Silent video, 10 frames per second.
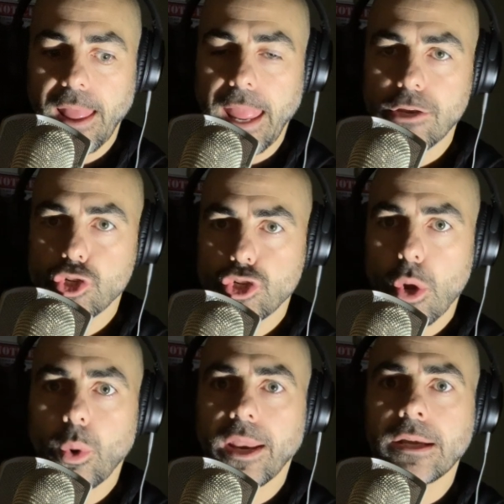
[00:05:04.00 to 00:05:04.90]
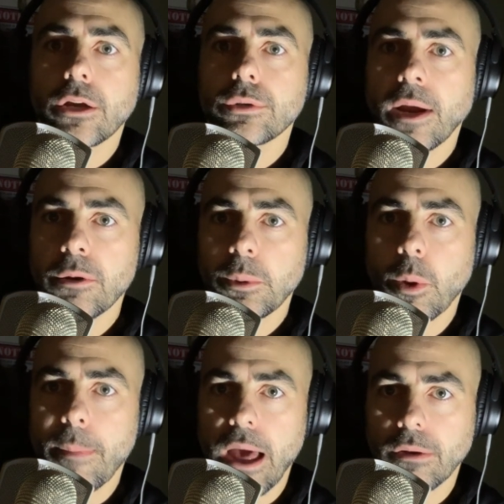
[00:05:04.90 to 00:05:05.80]
and show an incredible
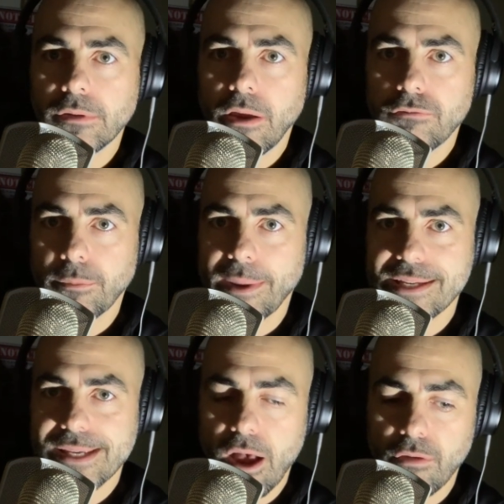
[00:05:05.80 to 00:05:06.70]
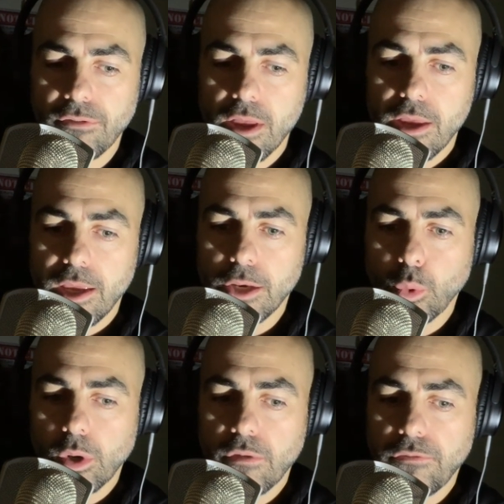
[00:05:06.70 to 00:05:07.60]
amount of love for myself in
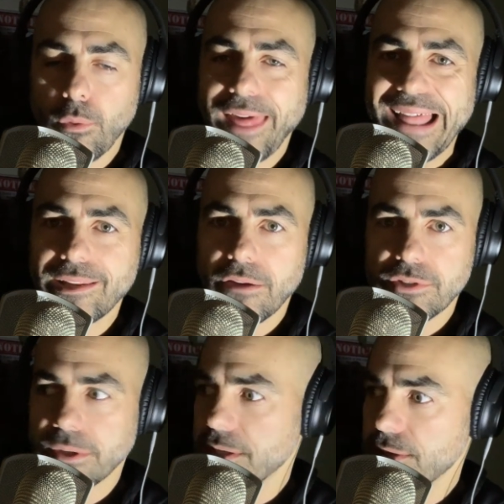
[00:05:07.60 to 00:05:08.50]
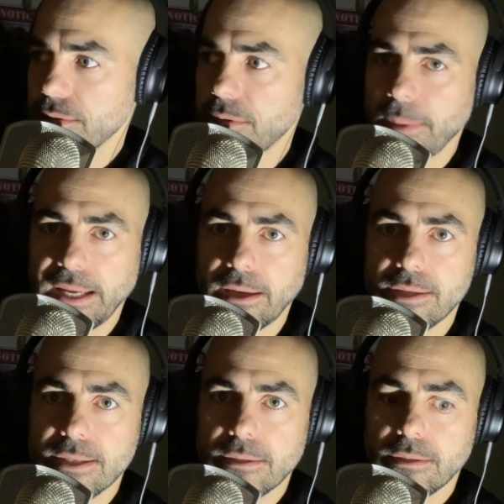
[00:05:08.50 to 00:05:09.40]
order for that love to exude to my
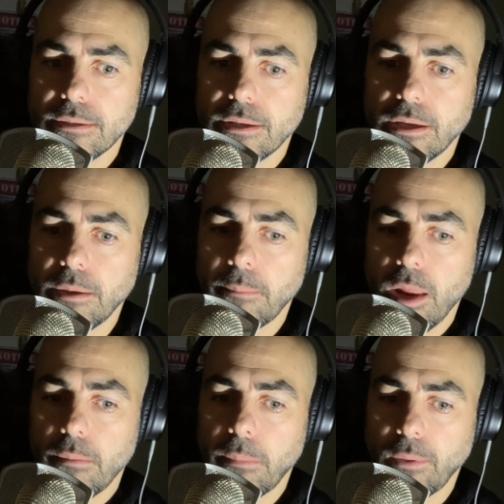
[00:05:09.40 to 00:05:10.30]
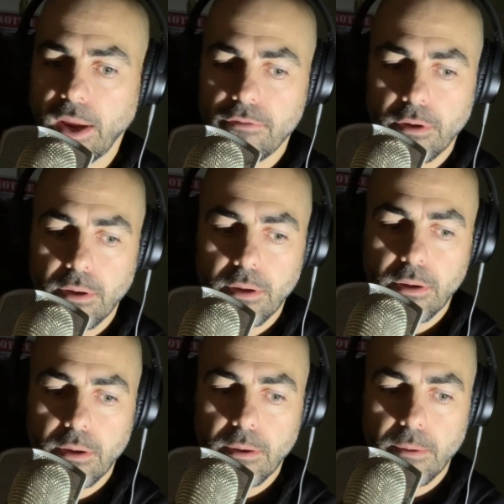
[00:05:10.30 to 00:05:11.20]
kids and my wife.
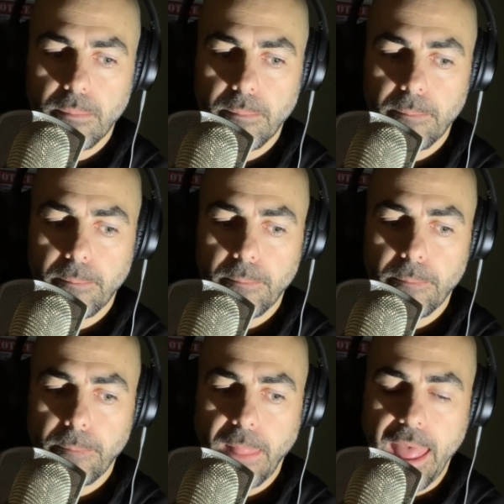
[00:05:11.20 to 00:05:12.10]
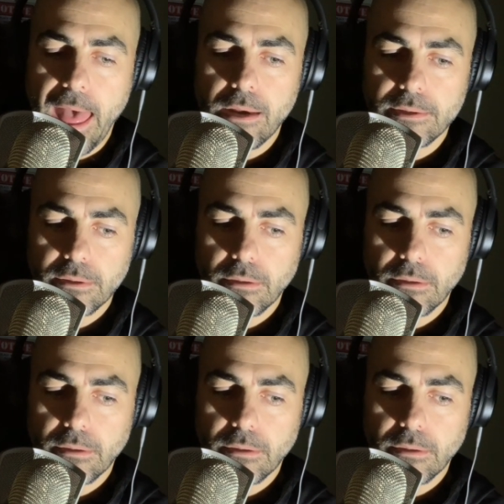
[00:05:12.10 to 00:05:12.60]
And